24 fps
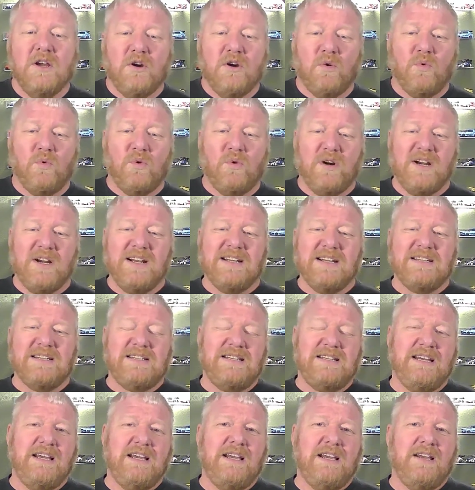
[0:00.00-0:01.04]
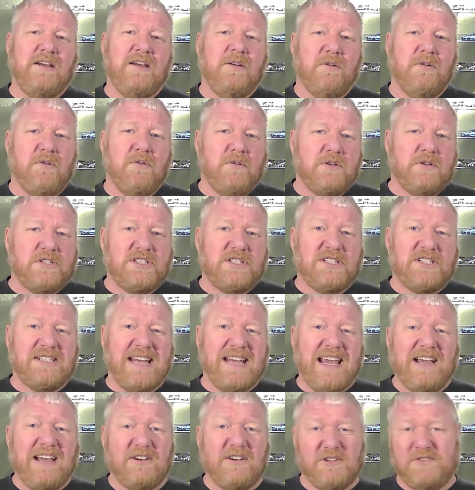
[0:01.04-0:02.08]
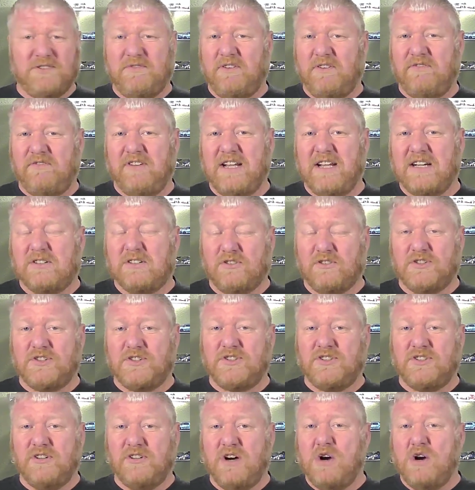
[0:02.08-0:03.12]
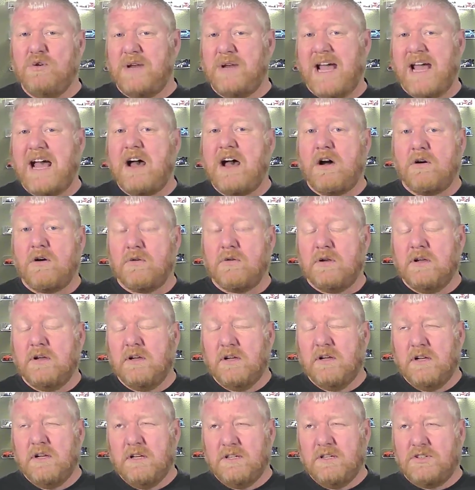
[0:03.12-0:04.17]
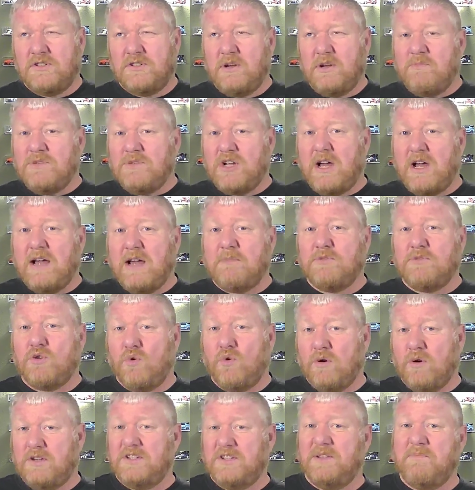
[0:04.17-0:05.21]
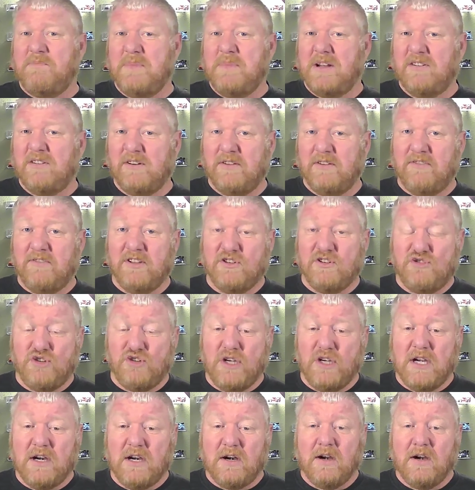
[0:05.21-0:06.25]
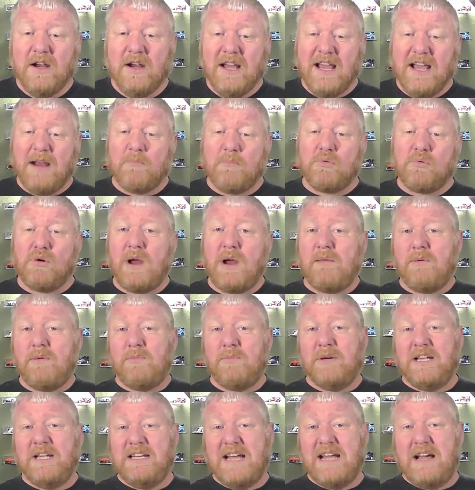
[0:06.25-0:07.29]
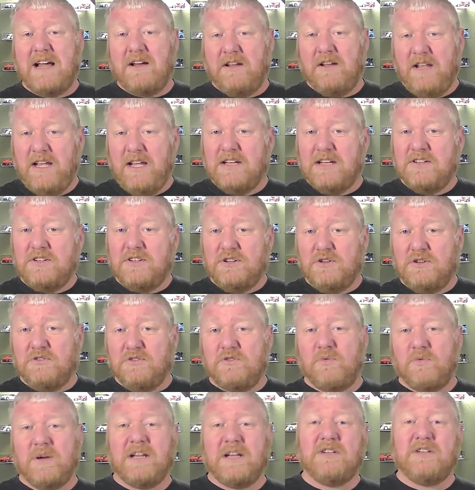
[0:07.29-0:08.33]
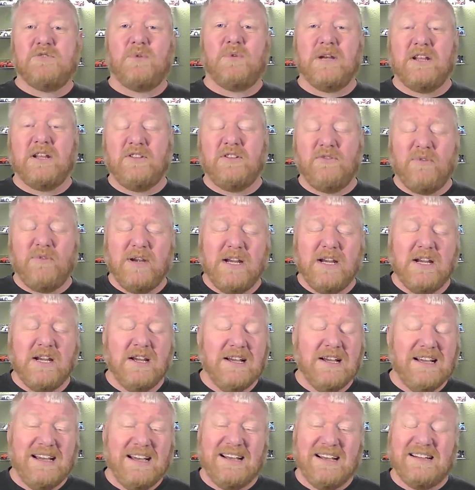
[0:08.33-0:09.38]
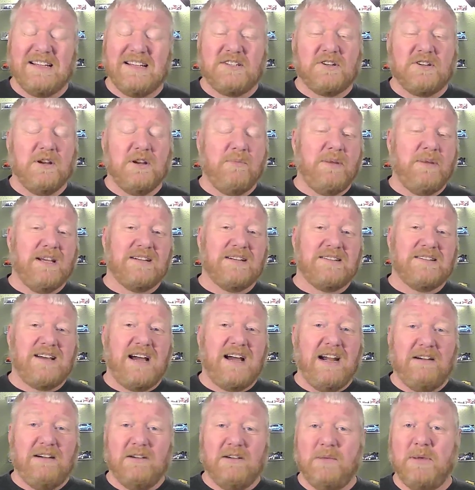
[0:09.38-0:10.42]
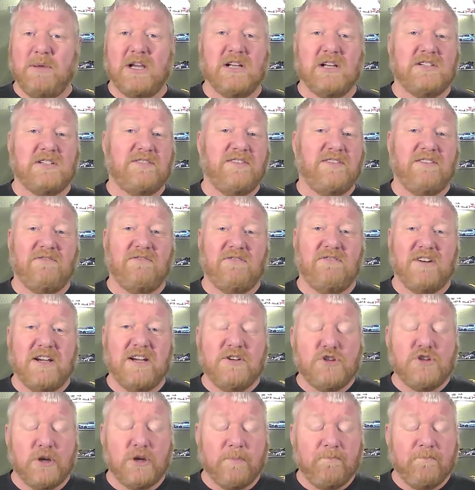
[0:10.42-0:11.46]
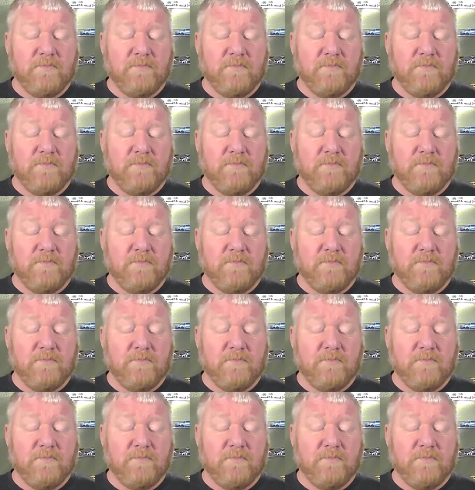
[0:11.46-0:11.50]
We're going to see sales for vehicles slow down sometime towards the middle of this year and probably down into 2023, and that's going to be entirely because of inflation.